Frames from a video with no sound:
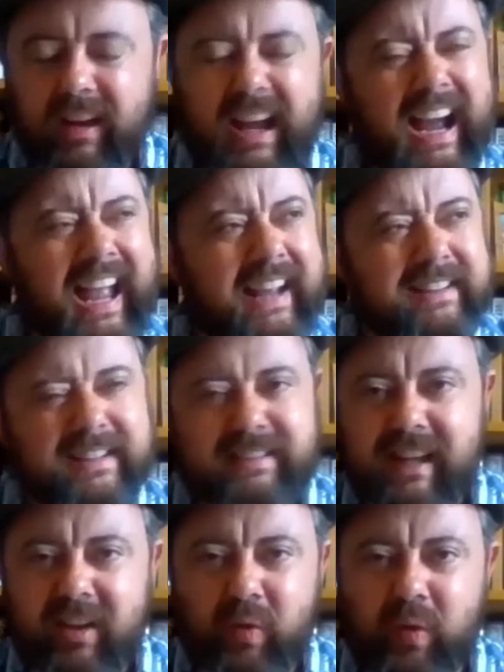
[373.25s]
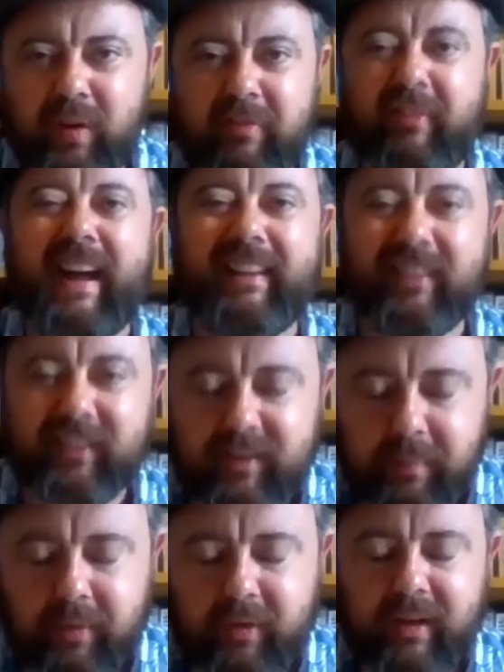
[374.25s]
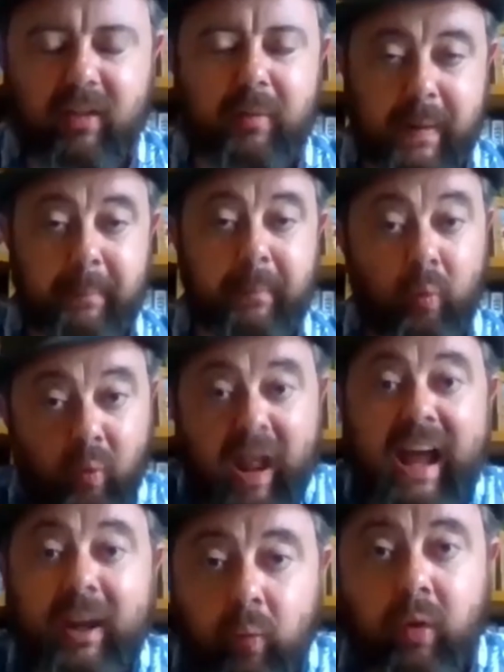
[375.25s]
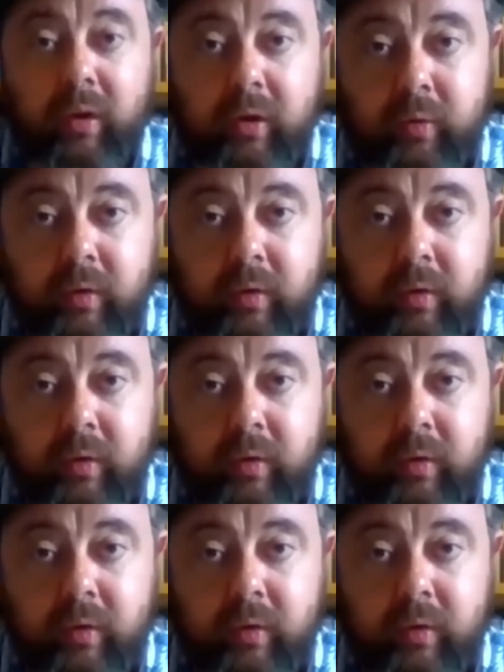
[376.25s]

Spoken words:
I hate to say the word fans, but the people who like what you do.